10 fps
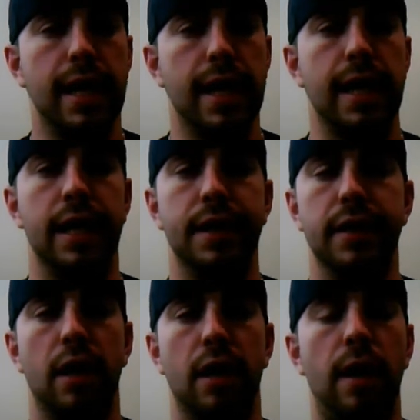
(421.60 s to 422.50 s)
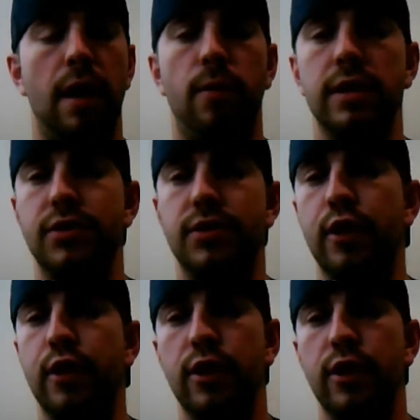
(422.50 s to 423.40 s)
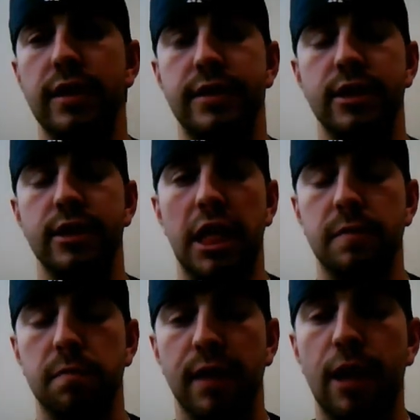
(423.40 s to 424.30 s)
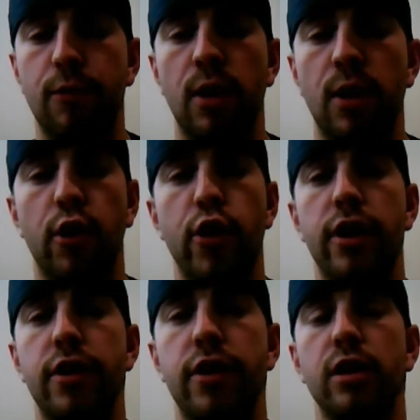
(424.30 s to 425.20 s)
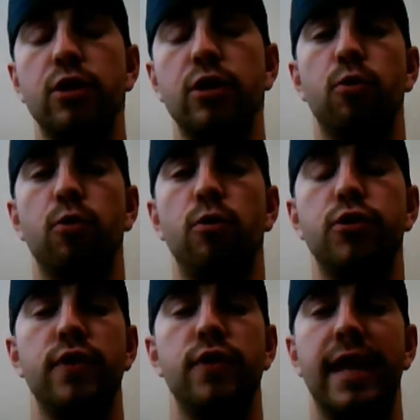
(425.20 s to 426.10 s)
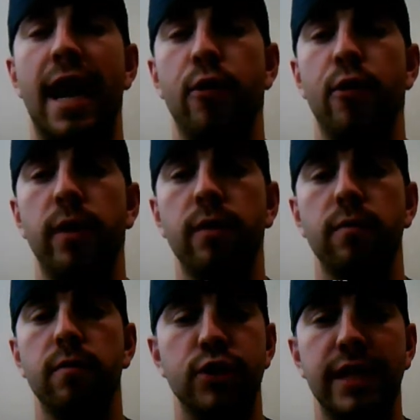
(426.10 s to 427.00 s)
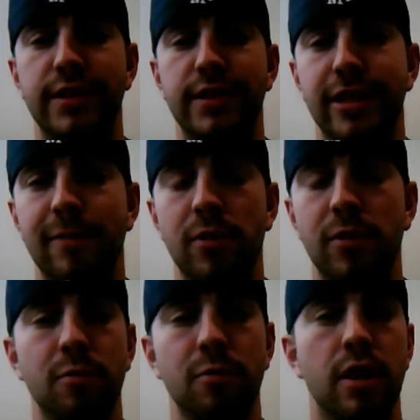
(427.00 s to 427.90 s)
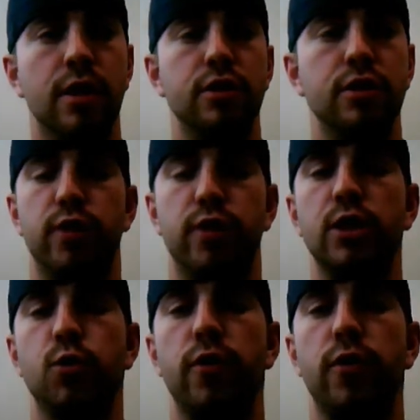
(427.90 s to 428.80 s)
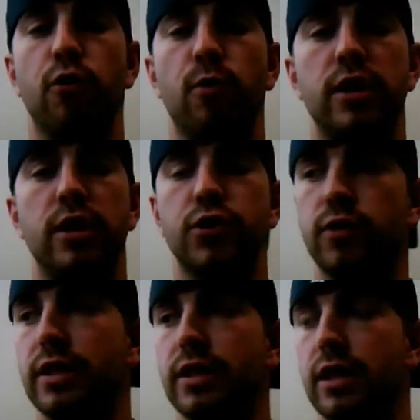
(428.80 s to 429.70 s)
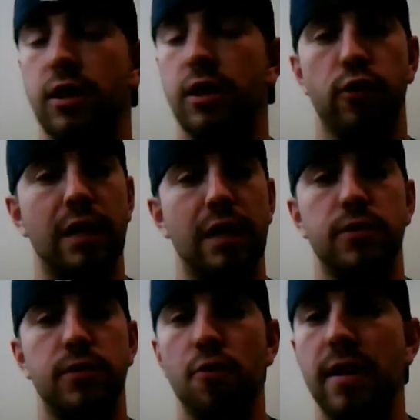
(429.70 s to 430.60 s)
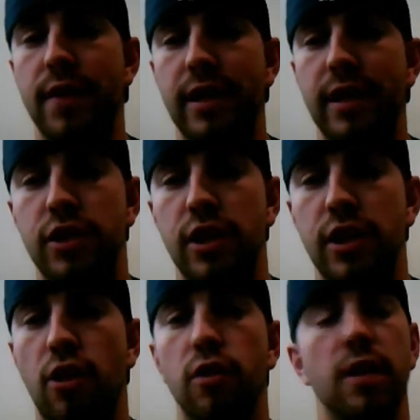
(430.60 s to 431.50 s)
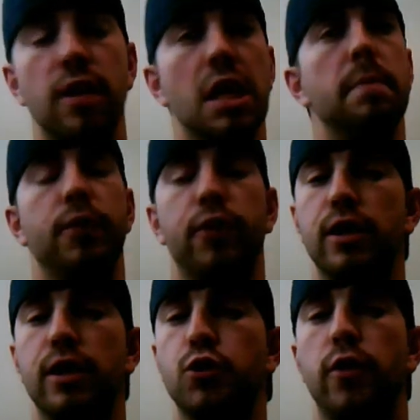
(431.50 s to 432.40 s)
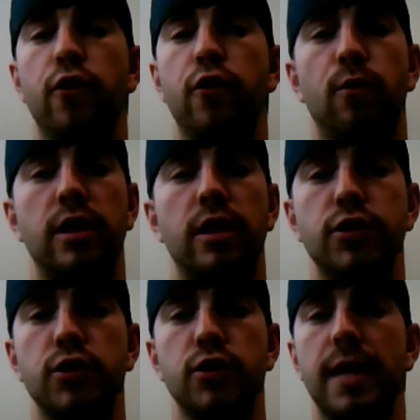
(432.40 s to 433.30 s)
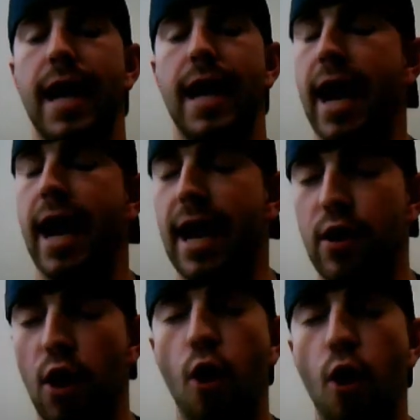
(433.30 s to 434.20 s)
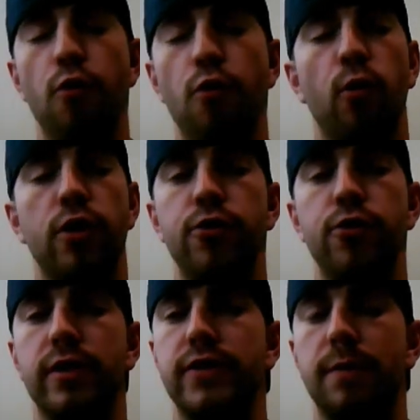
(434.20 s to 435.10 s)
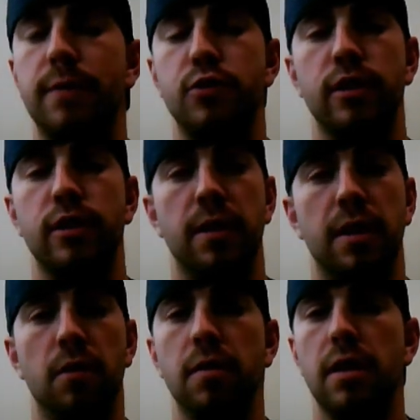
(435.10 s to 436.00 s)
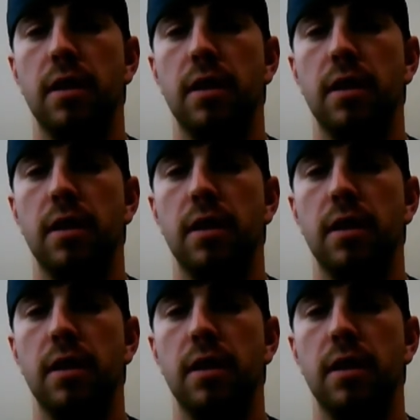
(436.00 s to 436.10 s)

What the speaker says: And I want to say good luck to James Blackwell and Cody Douglas, who are going to the Gathering, JCW, to try to join their roster. They're going to still be at HTR, but they're going to join their roster, and I know they're going to do exceptionally well.